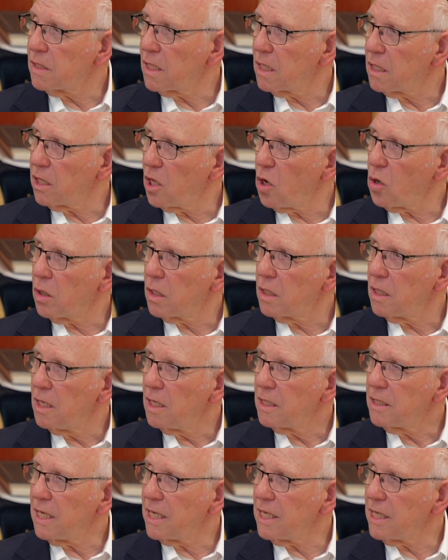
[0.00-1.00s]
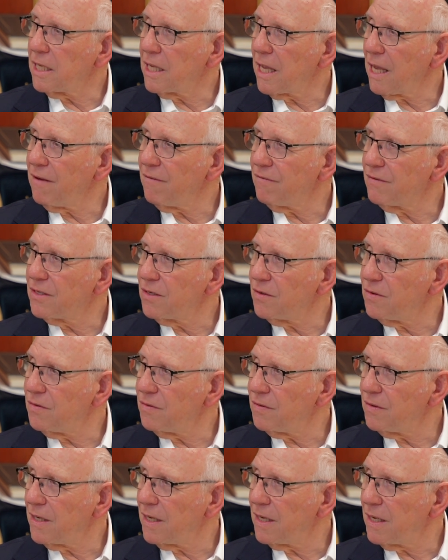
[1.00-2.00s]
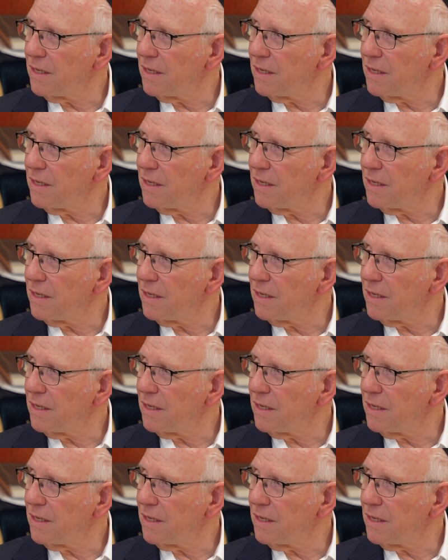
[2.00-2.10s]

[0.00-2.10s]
cloak that he gave to